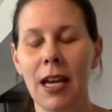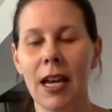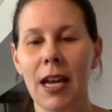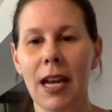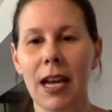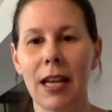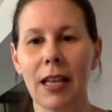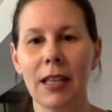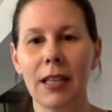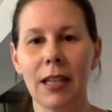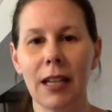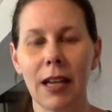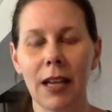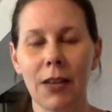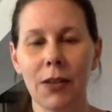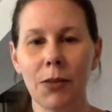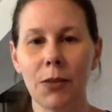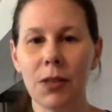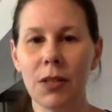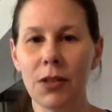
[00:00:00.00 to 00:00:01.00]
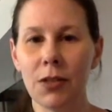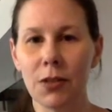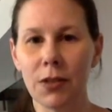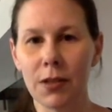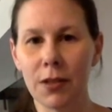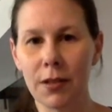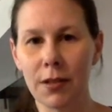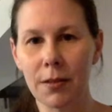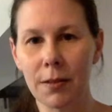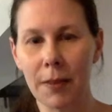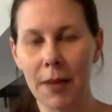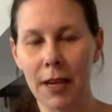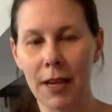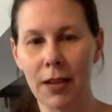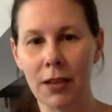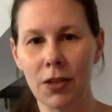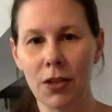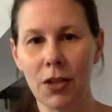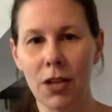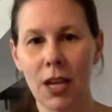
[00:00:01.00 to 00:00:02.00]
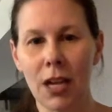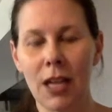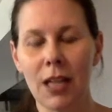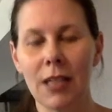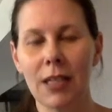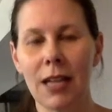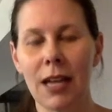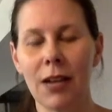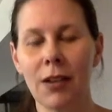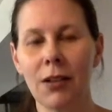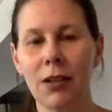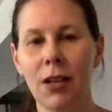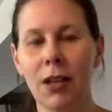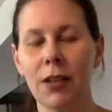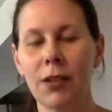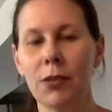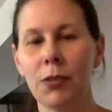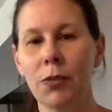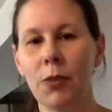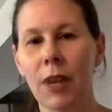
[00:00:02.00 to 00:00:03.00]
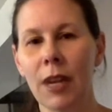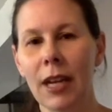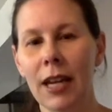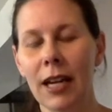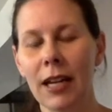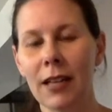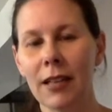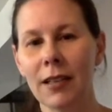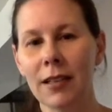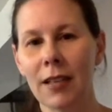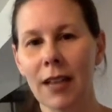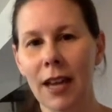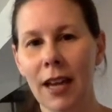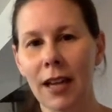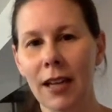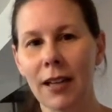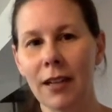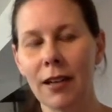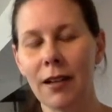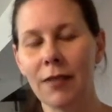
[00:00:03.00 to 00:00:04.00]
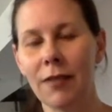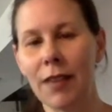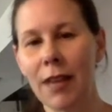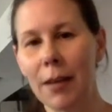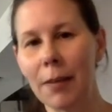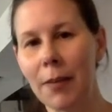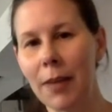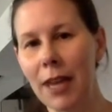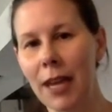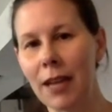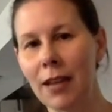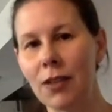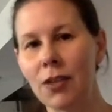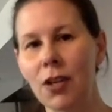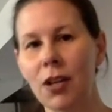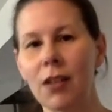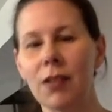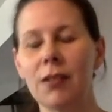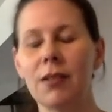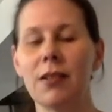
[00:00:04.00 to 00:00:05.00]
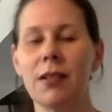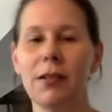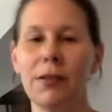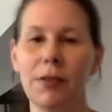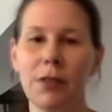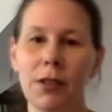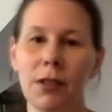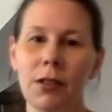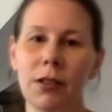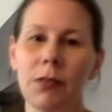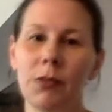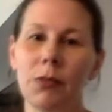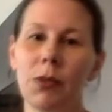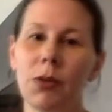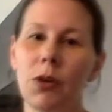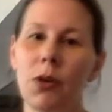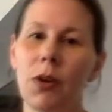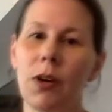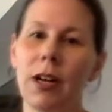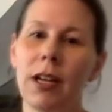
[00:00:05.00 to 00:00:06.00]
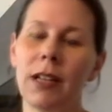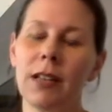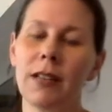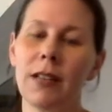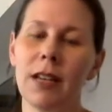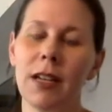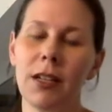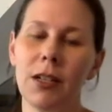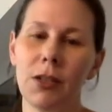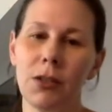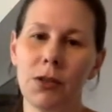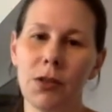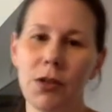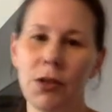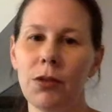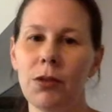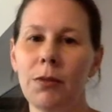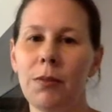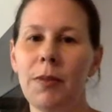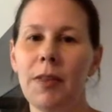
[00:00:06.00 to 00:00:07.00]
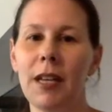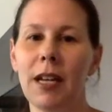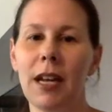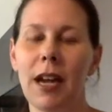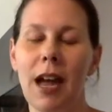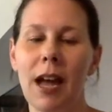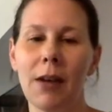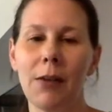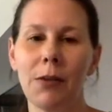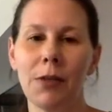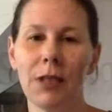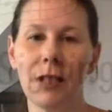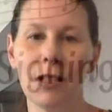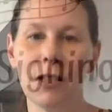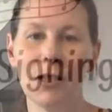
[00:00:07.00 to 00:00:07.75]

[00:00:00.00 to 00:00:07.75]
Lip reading: and click on the resources page, down along the right-hand side of that page are several recordings on YouTube that I really